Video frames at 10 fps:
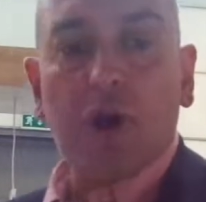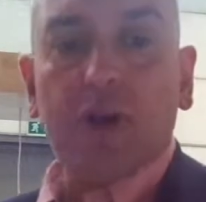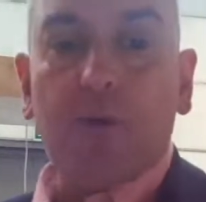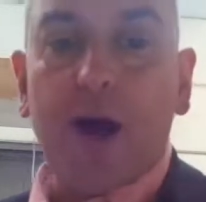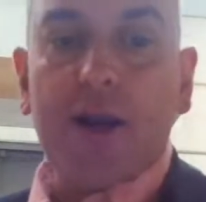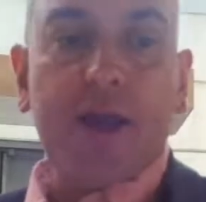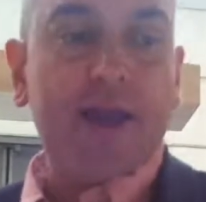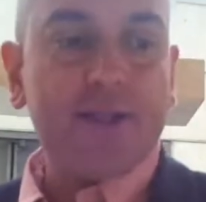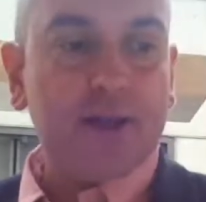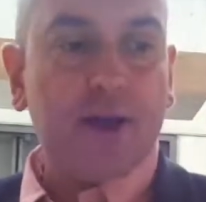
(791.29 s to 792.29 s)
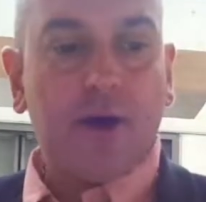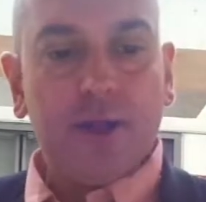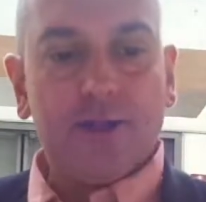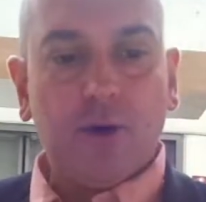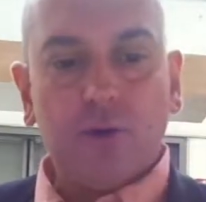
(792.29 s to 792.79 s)
other one is
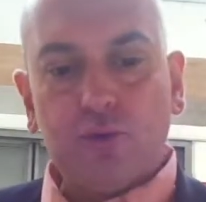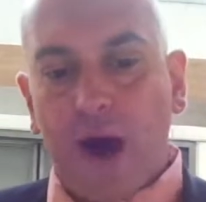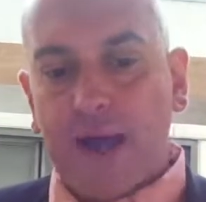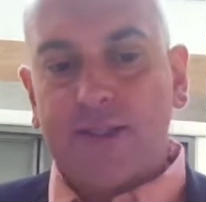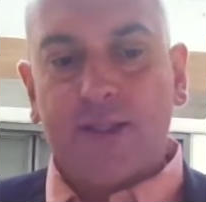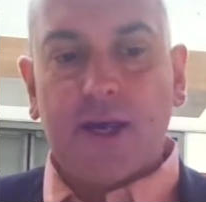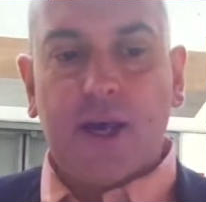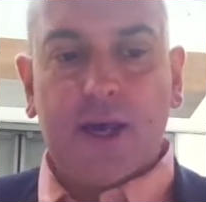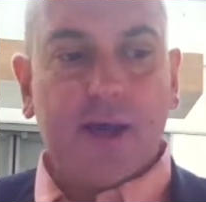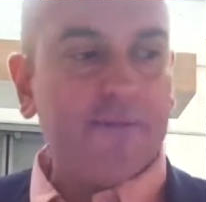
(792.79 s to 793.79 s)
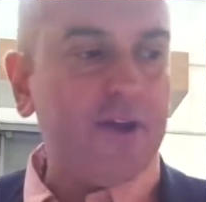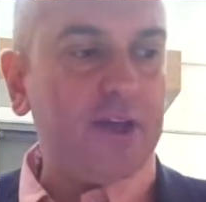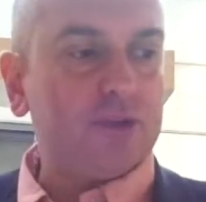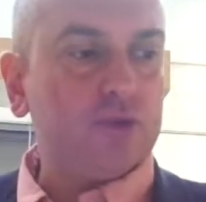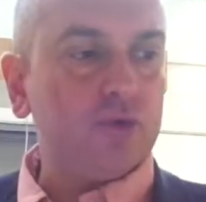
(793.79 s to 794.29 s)
old wines. I think
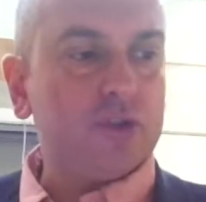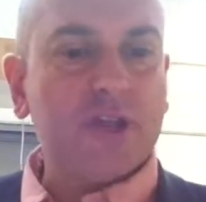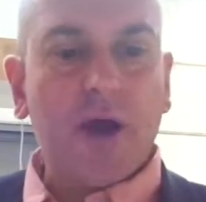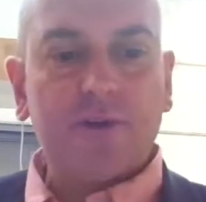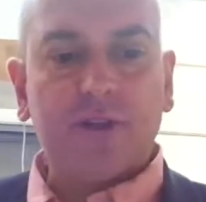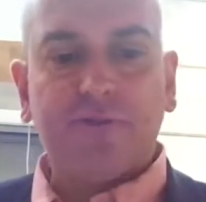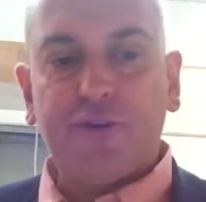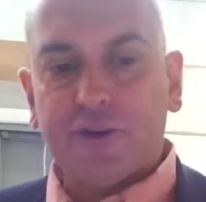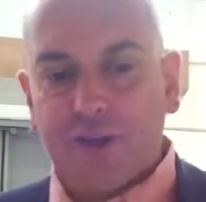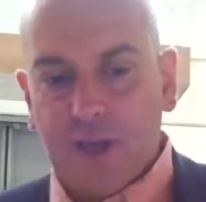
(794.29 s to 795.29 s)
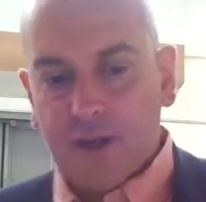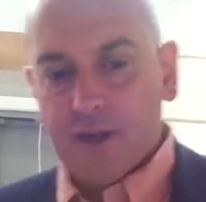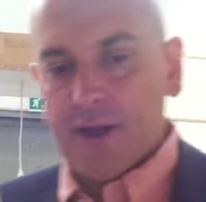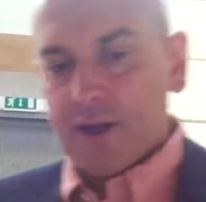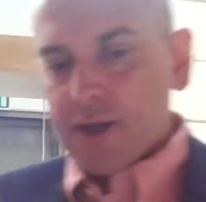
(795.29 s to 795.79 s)
it's 2013,
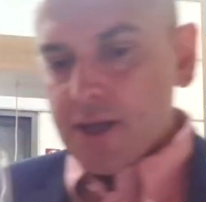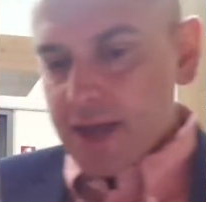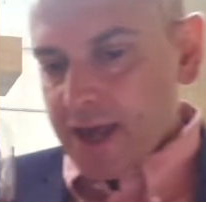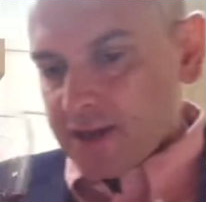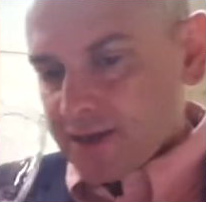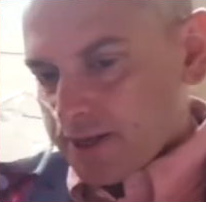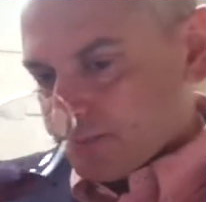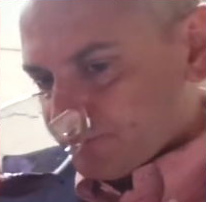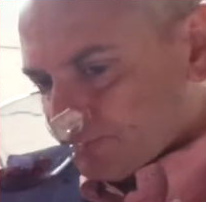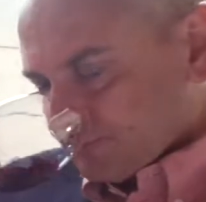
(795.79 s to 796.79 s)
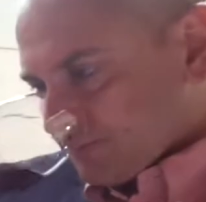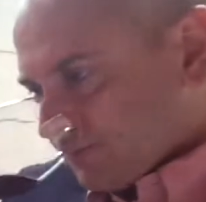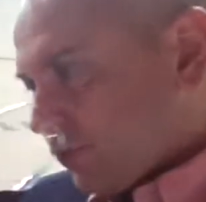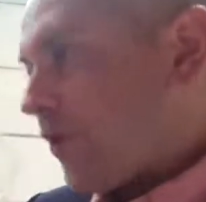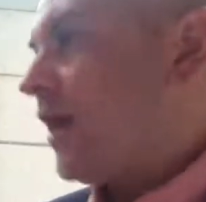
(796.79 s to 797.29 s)
and
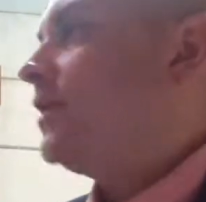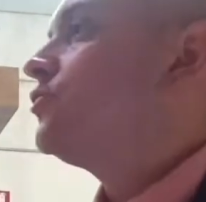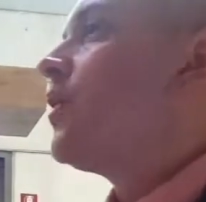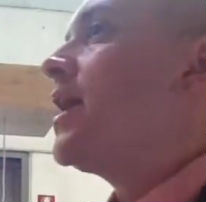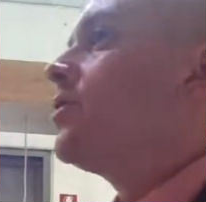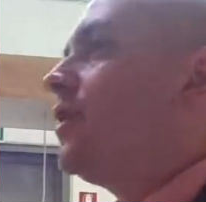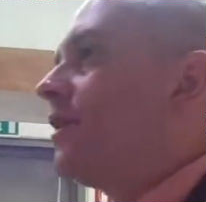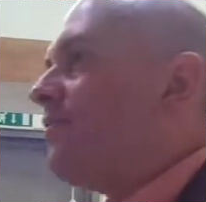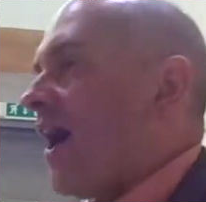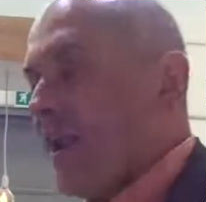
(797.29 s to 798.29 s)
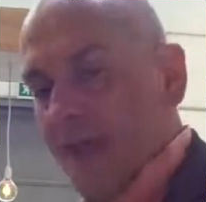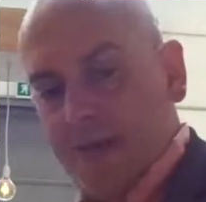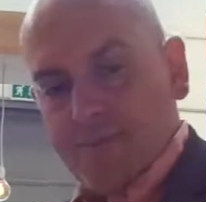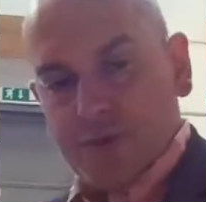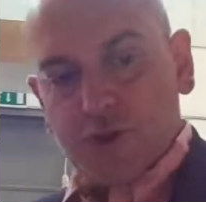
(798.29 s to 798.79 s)
we are in Dry Creek Valley.
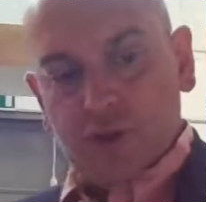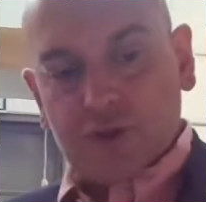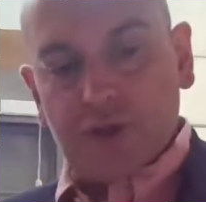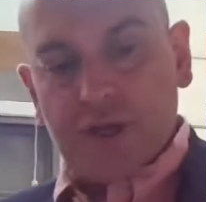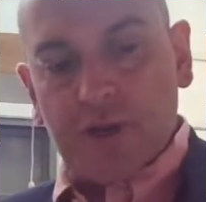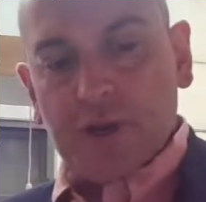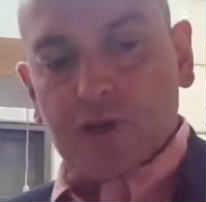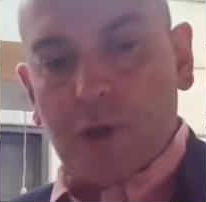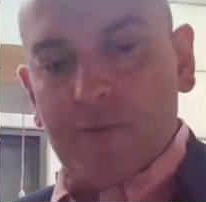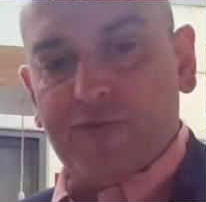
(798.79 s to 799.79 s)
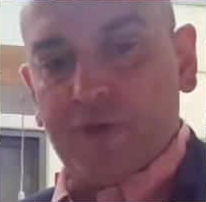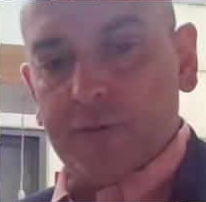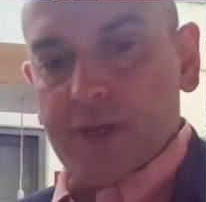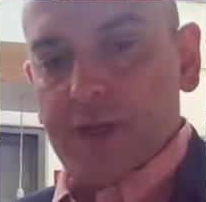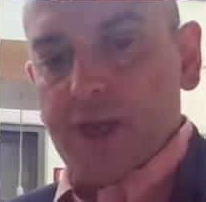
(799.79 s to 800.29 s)
So these are not coming
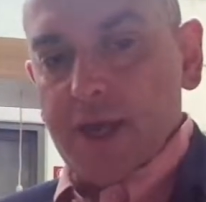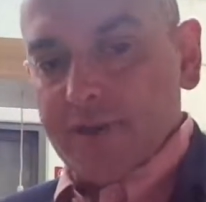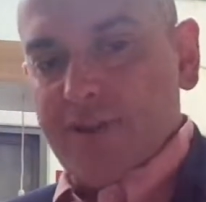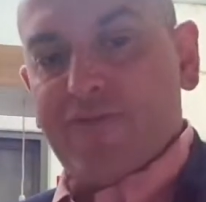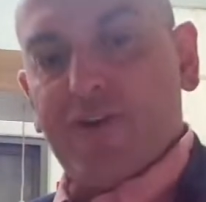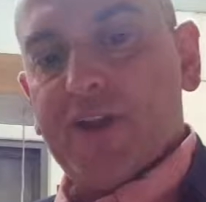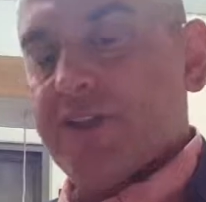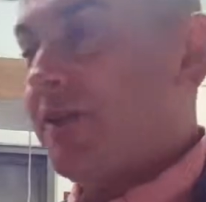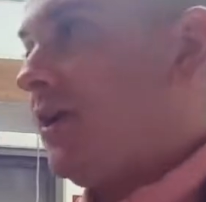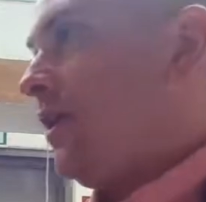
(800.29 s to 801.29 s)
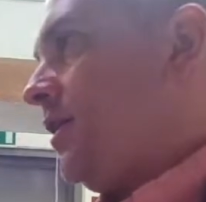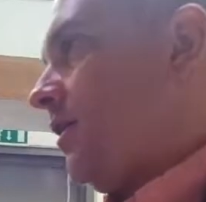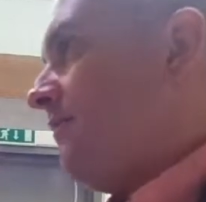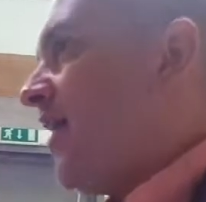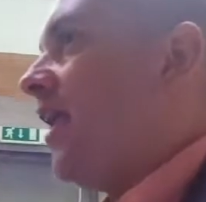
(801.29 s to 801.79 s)
from different
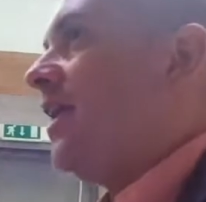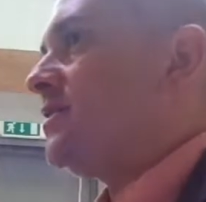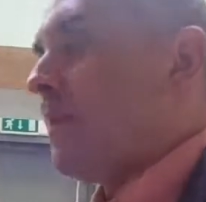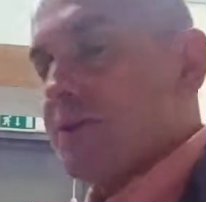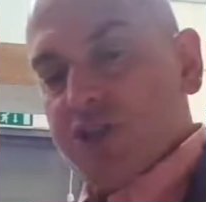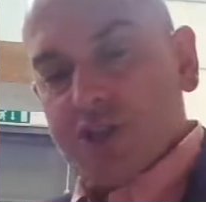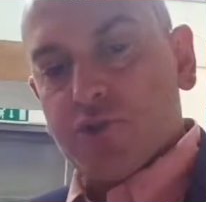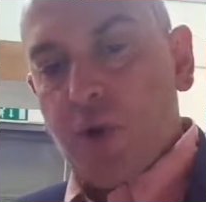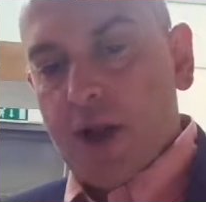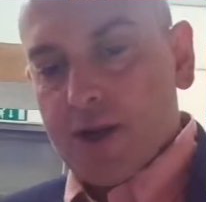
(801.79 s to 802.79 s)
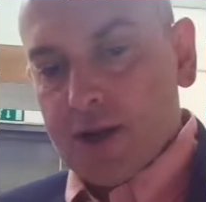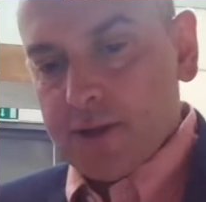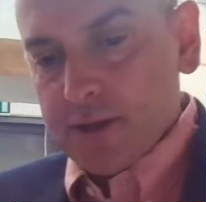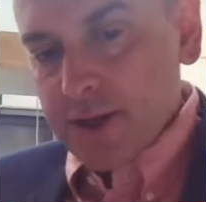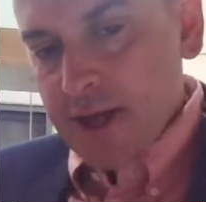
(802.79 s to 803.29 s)
valleys, but just
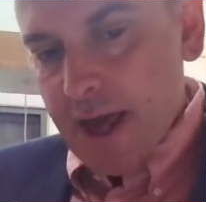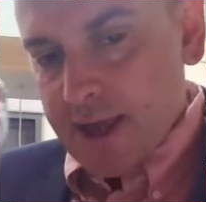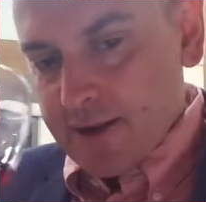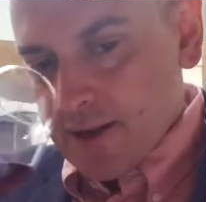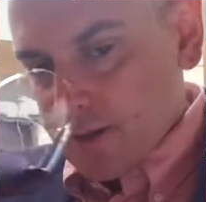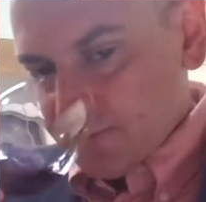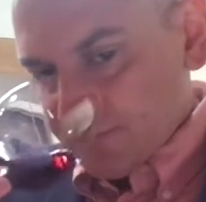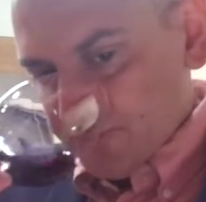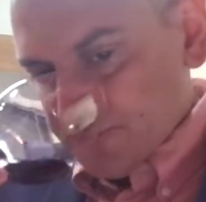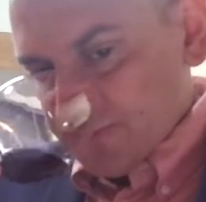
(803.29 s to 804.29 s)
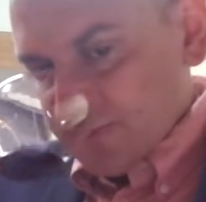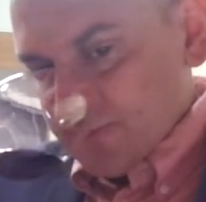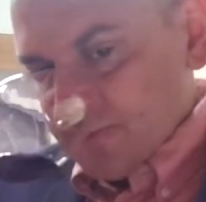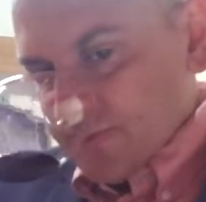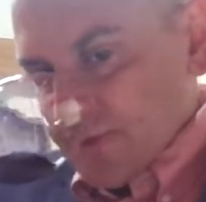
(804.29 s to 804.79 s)
one. And
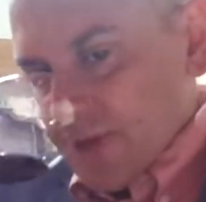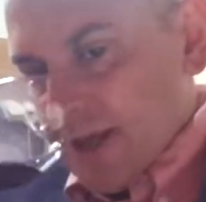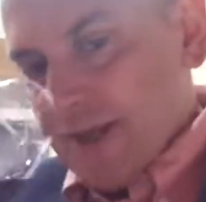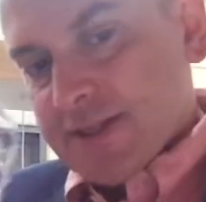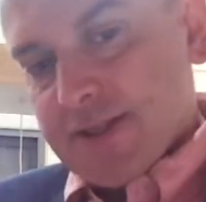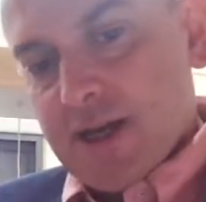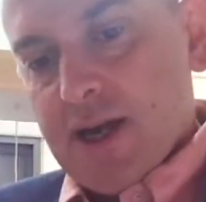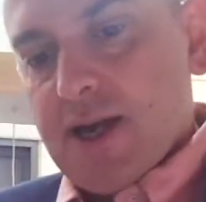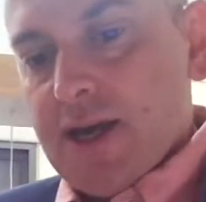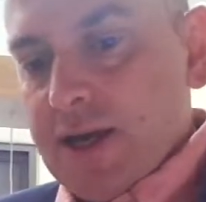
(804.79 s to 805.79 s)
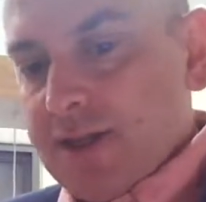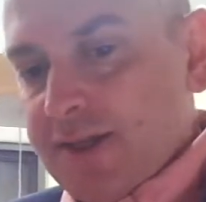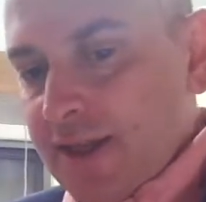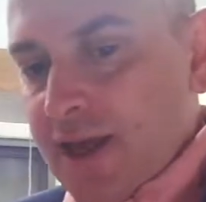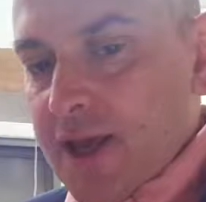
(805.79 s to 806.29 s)
is
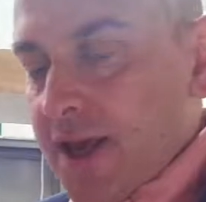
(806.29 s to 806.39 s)
the